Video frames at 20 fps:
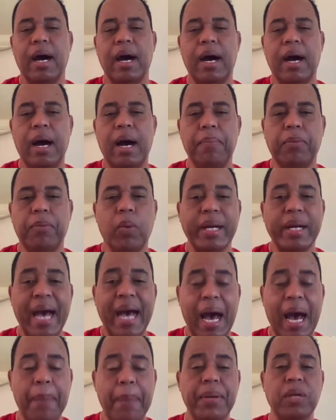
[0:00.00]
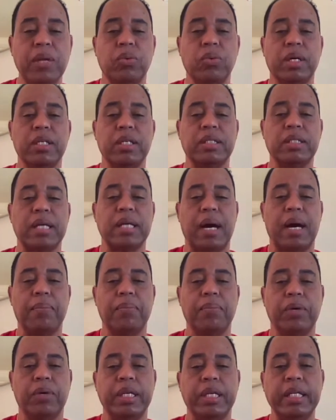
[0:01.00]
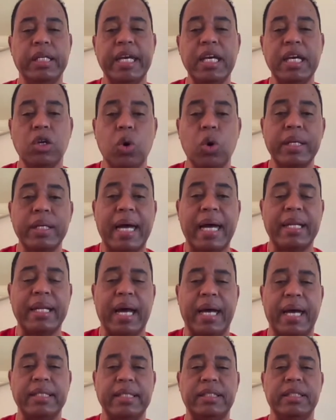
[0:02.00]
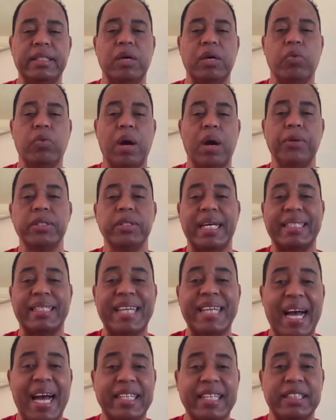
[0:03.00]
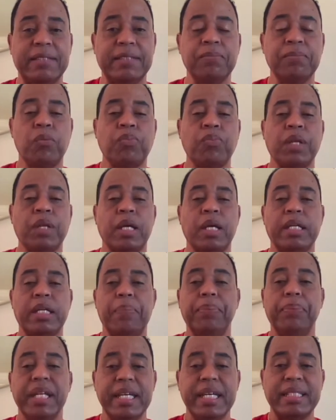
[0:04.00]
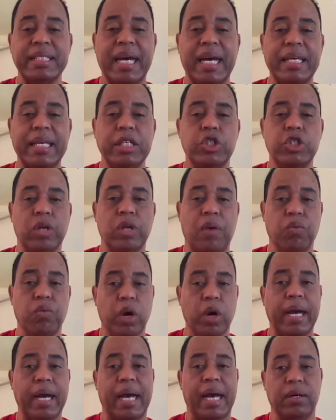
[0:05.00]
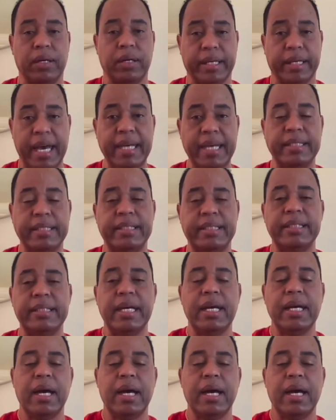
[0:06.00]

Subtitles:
But what happened was when he didn't go that night, the rebels attacked the place that he should have worked at a gate,